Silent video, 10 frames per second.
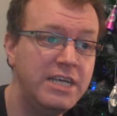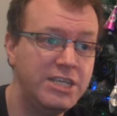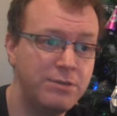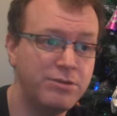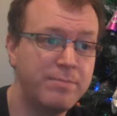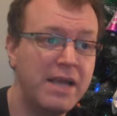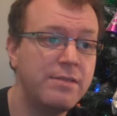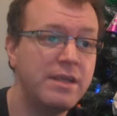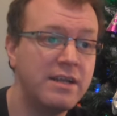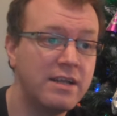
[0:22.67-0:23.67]
She was
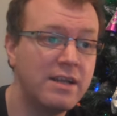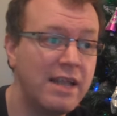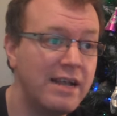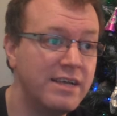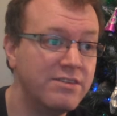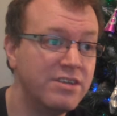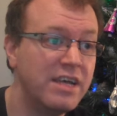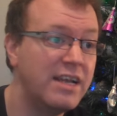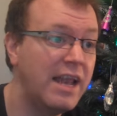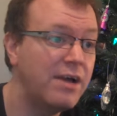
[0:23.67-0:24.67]
bathing little Elliot and
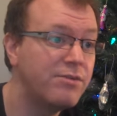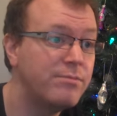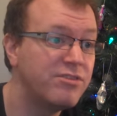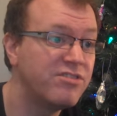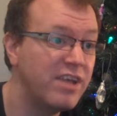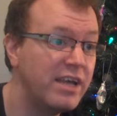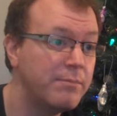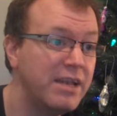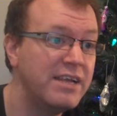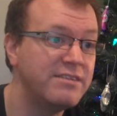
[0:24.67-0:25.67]
had allowed him to stay
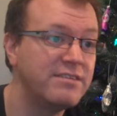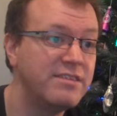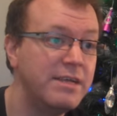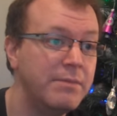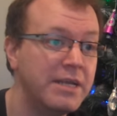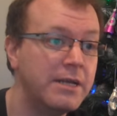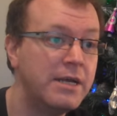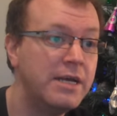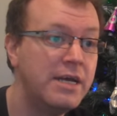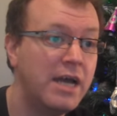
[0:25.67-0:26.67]
up late to see me.
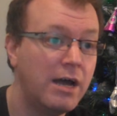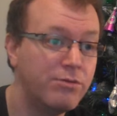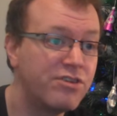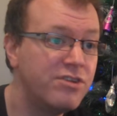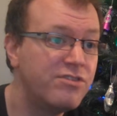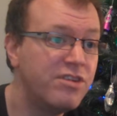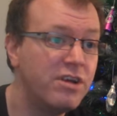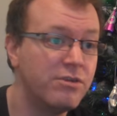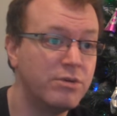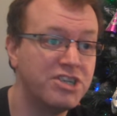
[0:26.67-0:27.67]
I was
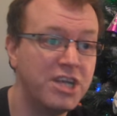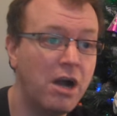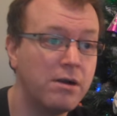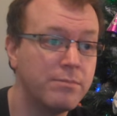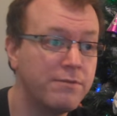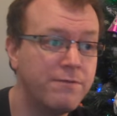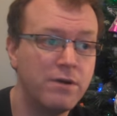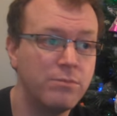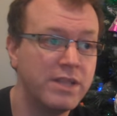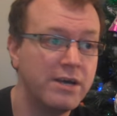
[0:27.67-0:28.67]
concerned when she hung up the
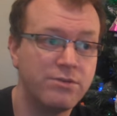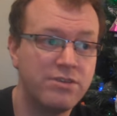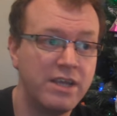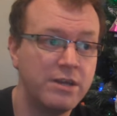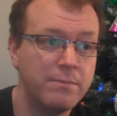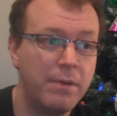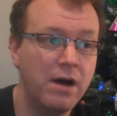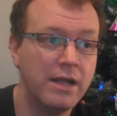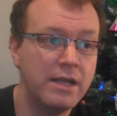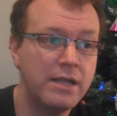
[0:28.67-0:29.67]
phone without saying
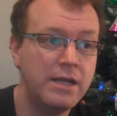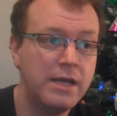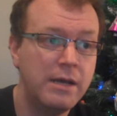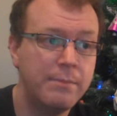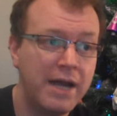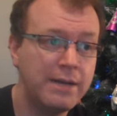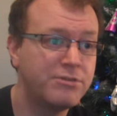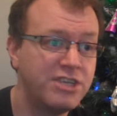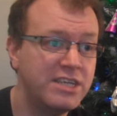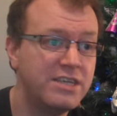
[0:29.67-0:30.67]
goodbye.
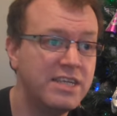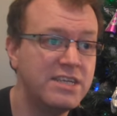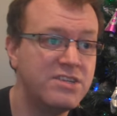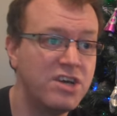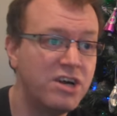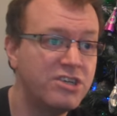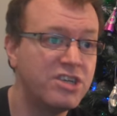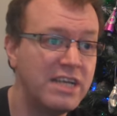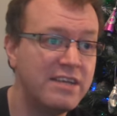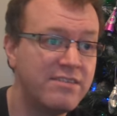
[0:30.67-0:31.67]
Perhaps she had needed to
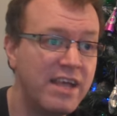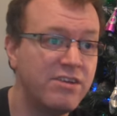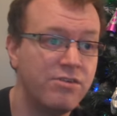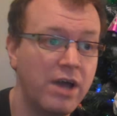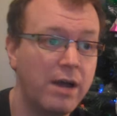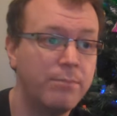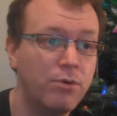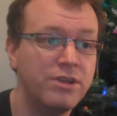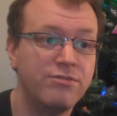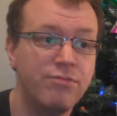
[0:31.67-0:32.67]
urgently attend to our
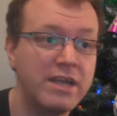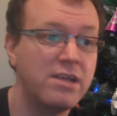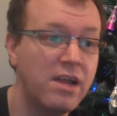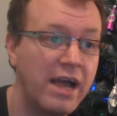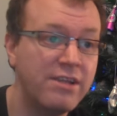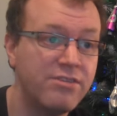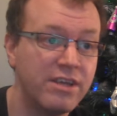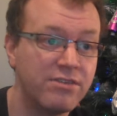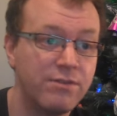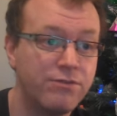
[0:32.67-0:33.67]
boy's regular
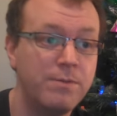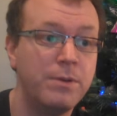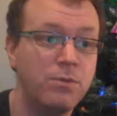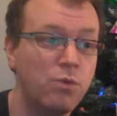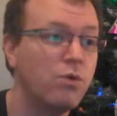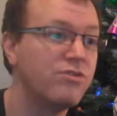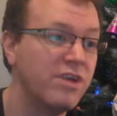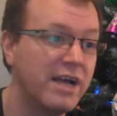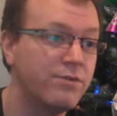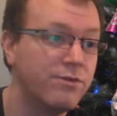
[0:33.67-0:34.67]
antics of tipping
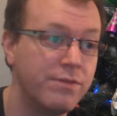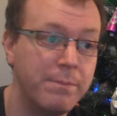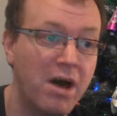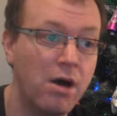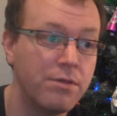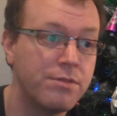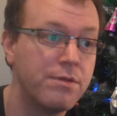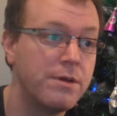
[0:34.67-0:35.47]
water out of the bath.